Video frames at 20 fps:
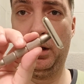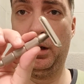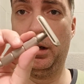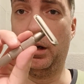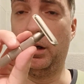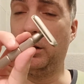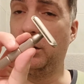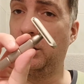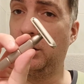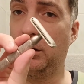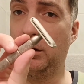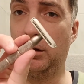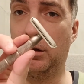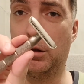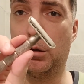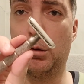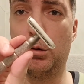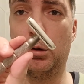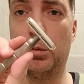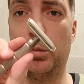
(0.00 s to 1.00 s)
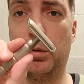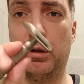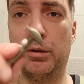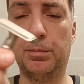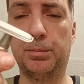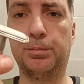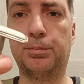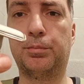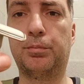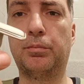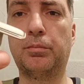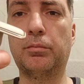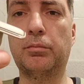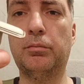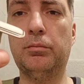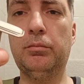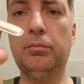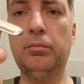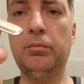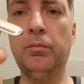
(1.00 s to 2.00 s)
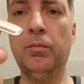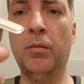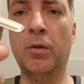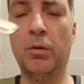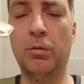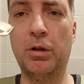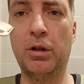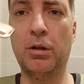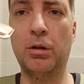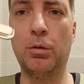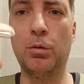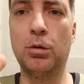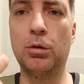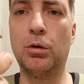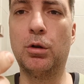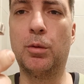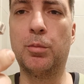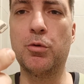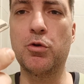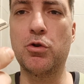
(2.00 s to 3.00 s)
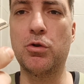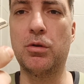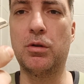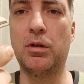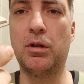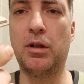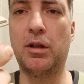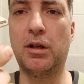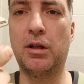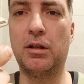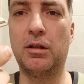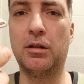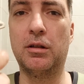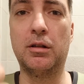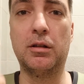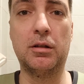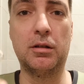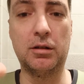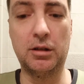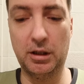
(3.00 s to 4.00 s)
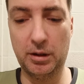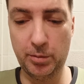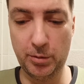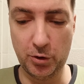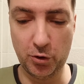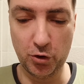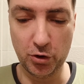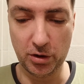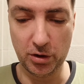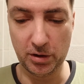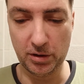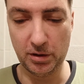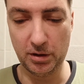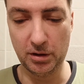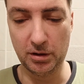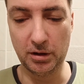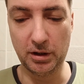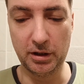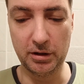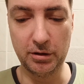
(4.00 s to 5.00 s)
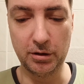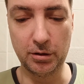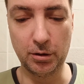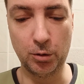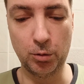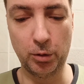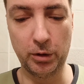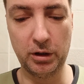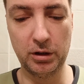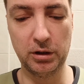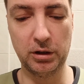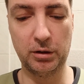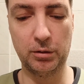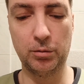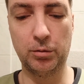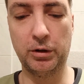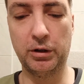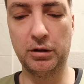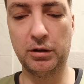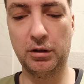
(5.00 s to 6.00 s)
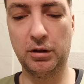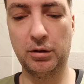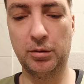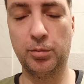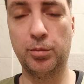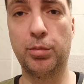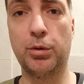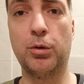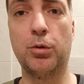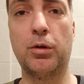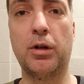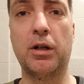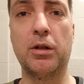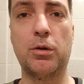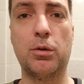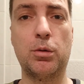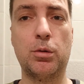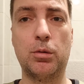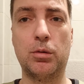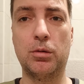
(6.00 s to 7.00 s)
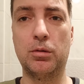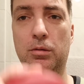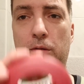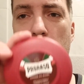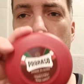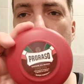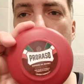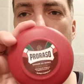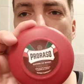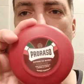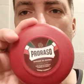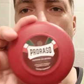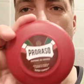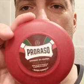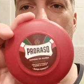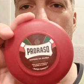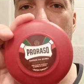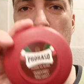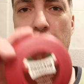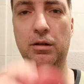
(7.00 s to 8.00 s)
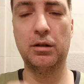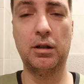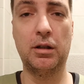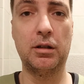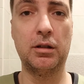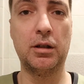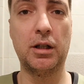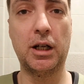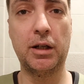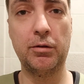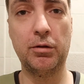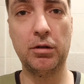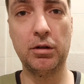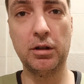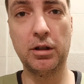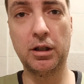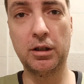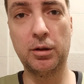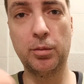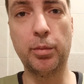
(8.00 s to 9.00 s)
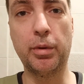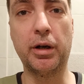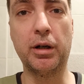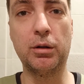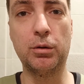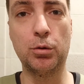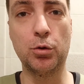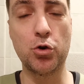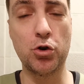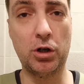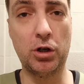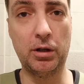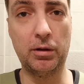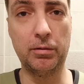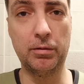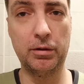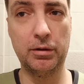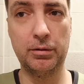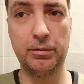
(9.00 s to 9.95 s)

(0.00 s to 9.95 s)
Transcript: I think this could be a very good option. And let me just lather quickly with Pro Raso Red, and I will get back to shave.